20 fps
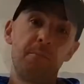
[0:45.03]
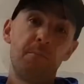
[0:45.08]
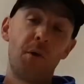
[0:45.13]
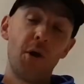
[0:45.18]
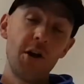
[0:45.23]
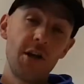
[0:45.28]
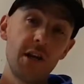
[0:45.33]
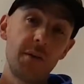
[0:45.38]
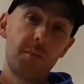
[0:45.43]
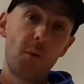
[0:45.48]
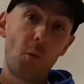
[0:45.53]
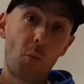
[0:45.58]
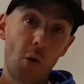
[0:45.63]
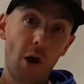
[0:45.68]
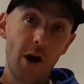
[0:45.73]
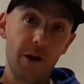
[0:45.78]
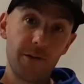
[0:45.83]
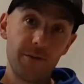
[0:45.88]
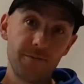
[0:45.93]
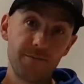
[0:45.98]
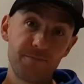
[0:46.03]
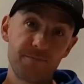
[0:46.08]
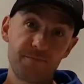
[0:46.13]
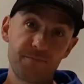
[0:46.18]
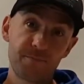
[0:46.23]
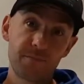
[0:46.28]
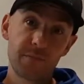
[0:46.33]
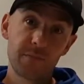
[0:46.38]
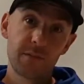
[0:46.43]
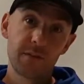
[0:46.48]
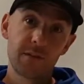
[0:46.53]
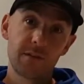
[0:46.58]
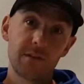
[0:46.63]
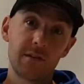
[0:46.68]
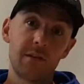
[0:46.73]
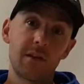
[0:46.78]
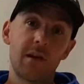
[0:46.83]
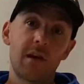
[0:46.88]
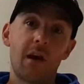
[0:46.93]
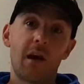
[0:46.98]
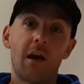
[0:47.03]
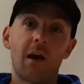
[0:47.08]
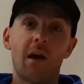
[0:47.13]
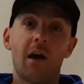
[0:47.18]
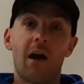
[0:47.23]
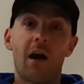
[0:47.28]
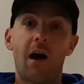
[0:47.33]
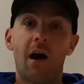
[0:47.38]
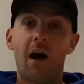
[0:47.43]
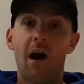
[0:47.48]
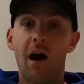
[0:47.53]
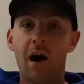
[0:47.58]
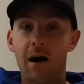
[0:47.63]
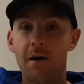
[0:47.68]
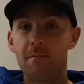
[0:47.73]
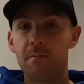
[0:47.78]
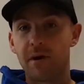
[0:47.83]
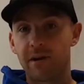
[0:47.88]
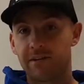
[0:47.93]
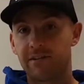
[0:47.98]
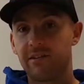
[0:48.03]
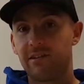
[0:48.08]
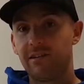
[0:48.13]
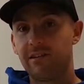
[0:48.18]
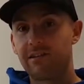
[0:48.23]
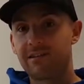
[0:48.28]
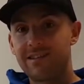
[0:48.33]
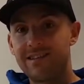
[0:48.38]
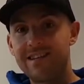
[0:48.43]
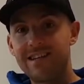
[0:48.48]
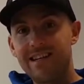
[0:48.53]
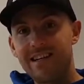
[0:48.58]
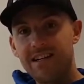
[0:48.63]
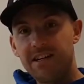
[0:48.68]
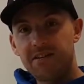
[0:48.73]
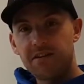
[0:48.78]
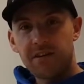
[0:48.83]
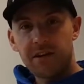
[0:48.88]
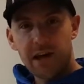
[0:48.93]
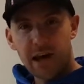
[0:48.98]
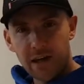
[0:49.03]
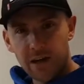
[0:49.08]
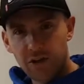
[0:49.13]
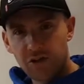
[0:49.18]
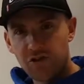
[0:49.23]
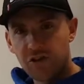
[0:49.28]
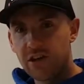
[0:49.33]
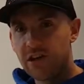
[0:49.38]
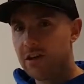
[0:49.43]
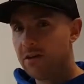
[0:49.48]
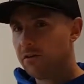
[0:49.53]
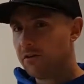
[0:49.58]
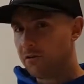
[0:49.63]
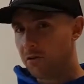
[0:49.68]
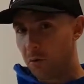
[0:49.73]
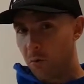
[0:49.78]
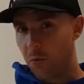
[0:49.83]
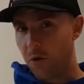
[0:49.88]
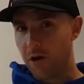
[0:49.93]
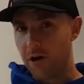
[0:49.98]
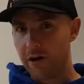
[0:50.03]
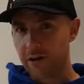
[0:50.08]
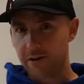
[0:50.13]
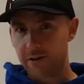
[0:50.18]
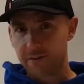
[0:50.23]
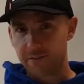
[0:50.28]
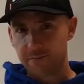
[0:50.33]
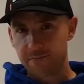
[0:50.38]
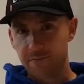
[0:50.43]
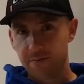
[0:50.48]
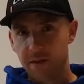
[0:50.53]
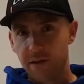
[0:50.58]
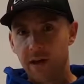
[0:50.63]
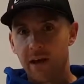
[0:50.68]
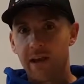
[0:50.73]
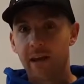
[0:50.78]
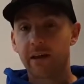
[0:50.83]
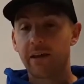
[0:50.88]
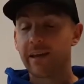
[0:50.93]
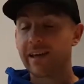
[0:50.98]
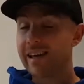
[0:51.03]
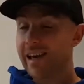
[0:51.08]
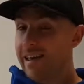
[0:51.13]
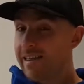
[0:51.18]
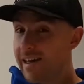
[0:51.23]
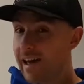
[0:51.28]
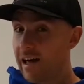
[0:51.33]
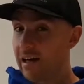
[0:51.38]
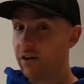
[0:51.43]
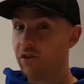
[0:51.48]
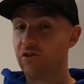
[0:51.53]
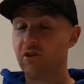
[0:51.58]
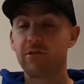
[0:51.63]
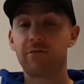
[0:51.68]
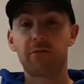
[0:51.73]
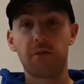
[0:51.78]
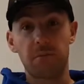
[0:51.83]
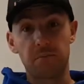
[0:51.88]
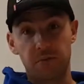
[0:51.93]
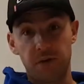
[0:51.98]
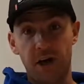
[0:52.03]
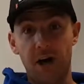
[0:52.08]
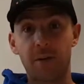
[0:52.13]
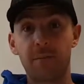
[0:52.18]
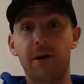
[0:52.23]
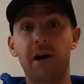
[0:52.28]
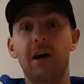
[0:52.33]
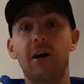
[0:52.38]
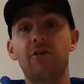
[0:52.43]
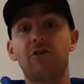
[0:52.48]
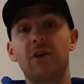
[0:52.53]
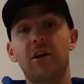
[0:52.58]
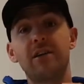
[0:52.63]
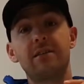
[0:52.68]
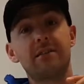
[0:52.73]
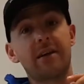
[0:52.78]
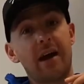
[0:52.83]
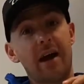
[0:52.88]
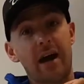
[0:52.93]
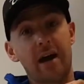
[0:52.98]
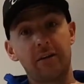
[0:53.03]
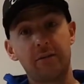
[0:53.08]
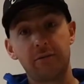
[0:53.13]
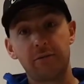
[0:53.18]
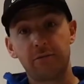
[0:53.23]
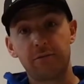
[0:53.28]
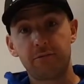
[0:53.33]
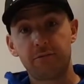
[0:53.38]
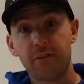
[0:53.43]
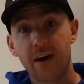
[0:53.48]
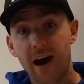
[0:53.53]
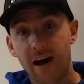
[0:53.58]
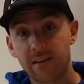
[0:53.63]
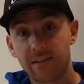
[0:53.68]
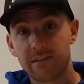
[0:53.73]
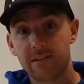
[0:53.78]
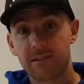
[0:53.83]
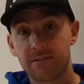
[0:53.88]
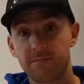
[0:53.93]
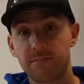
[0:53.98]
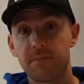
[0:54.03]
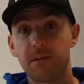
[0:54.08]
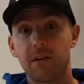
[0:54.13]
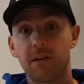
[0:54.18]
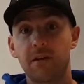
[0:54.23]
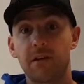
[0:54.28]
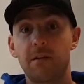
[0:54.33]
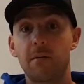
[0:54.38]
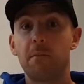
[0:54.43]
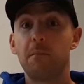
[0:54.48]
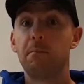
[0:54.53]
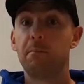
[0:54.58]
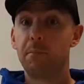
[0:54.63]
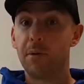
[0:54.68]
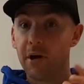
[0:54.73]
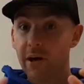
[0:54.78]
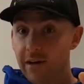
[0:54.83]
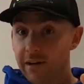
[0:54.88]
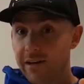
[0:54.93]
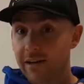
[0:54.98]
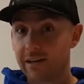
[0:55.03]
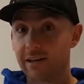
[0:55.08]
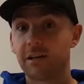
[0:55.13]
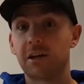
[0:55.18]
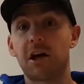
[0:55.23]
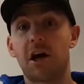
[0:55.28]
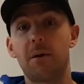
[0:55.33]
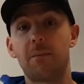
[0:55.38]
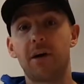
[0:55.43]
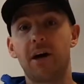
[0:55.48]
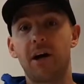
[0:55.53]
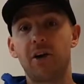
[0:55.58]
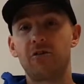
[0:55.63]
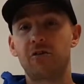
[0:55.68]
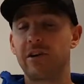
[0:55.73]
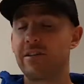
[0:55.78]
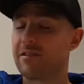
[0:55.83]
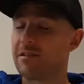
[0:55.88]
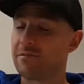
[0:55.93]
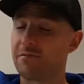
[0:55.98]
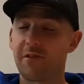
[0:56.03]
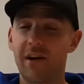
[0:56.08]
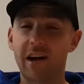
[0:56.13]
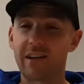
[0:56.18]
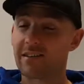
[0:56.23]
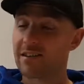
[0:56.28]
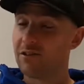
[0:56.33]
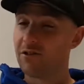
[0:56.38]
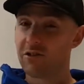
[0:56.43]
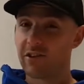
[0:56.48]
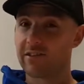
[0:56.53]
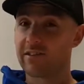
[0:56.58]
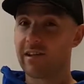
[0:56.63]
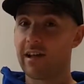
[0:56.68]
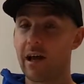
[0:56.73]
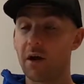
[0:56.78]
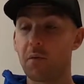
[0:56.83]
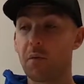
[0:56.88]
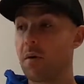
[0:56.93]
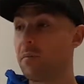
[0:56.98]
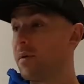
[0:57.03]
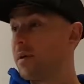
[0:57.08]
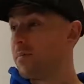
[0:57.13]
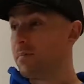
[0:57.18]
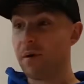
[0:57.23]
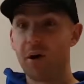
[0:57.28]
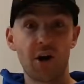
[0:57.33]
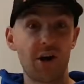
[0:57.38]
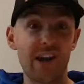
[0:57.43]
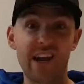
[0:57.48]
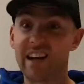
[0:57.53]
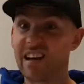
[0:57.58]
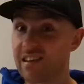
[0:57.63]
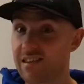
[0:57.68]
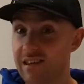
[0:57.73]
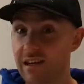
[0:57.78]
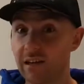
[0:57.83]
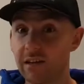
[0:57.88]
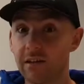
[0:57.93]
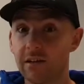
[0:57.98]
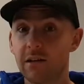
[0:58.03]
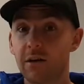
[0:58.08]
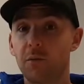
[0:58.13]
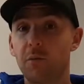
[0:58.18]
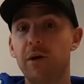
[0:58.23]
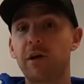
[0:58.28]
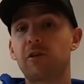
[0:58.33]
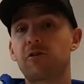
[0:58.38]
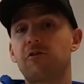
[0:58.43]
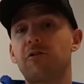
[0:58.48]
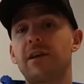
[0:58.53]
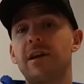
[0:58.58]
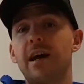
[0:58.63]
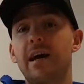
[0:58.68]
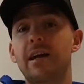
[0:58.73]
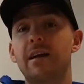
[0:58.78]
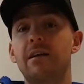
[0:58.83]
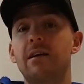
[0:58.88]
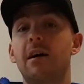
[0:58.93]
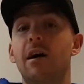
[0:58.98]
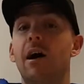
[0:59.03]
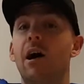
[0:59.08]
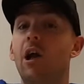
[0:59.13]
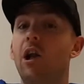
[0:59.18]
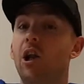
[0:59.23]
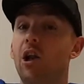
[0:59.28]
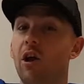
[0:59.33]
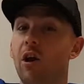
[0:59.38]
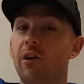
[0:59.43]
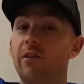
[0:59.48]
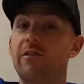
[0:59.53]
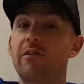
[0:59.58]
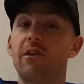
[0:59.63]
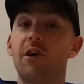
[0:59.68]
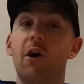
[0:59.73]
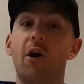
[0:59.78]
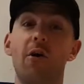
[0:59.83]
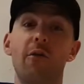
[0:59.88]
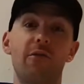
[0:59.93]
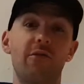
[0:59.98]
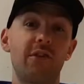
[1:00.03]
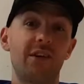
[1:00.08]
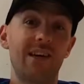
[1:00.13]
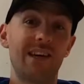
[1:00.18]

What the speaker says: Point number 1, our muscles need energy to work. Now, they get that energy from carbohydrates and fats, burning carbohydrates and fats, and just like when we burn anything, we create a lot of